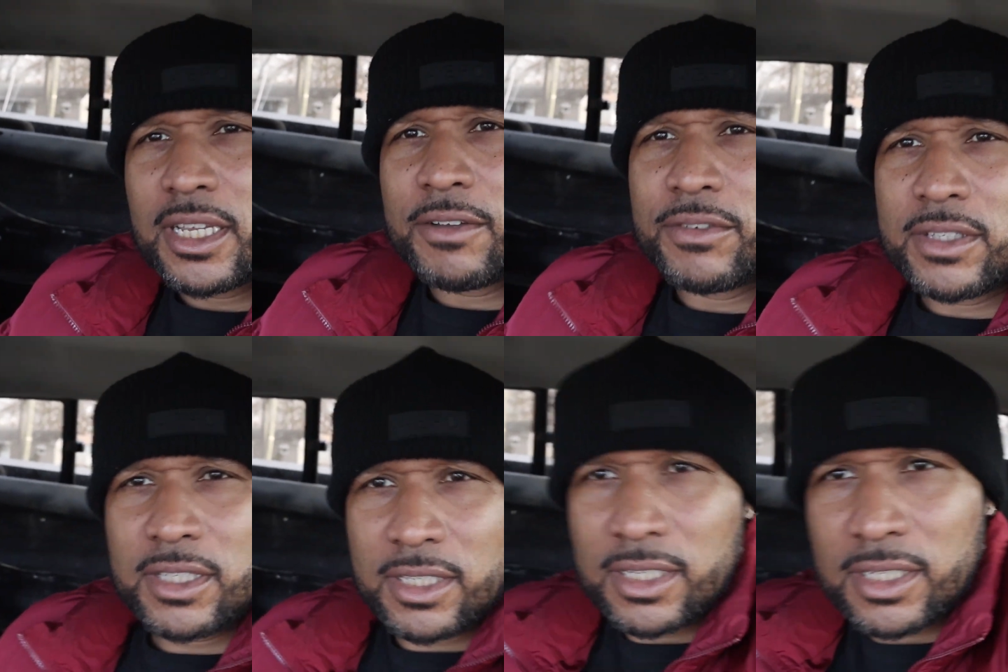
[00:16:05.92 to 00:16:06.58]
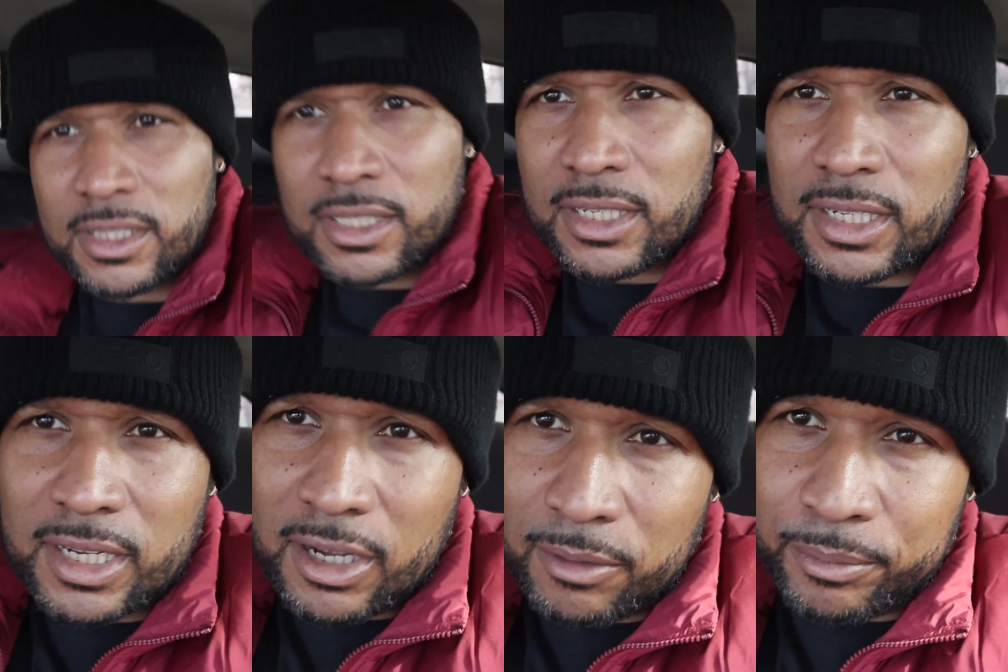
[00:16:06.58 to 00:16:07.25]
definitely good
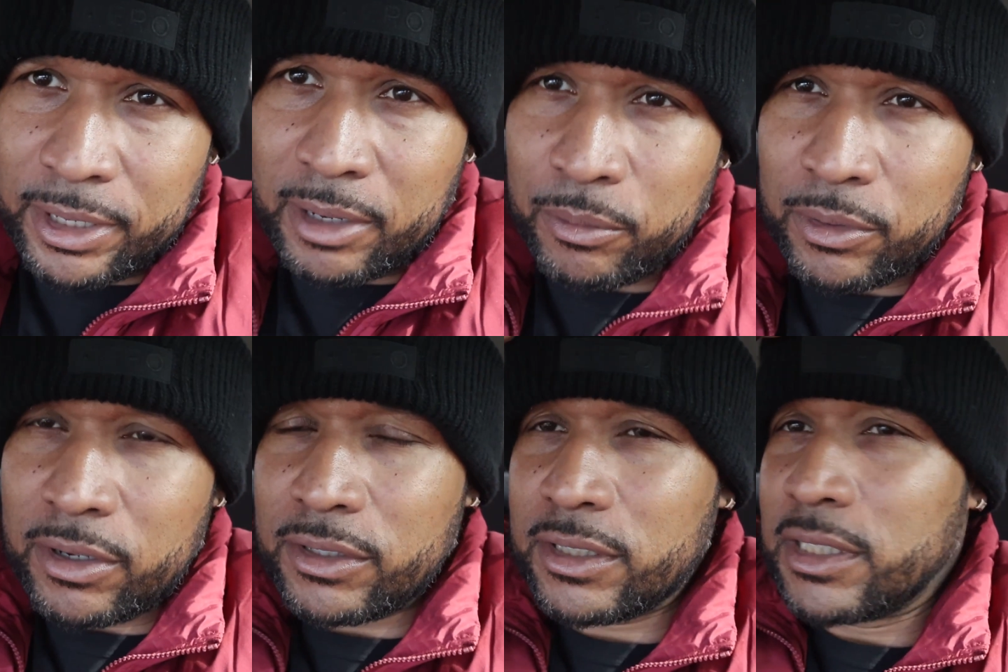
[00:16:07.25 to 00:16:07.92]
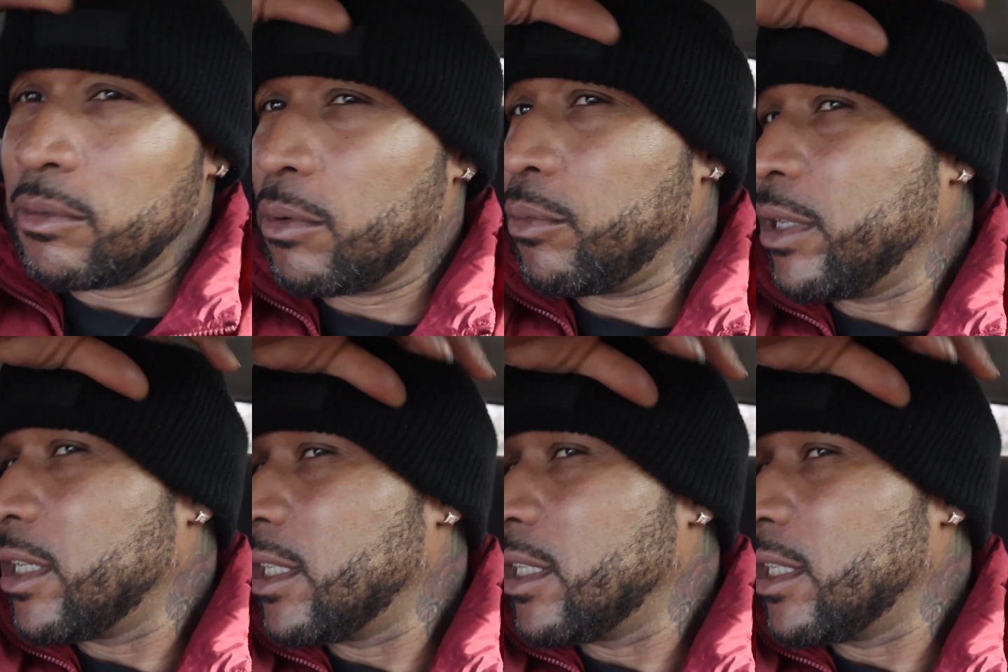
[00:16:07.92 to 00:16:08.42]
looking out, man. We're gonna see what we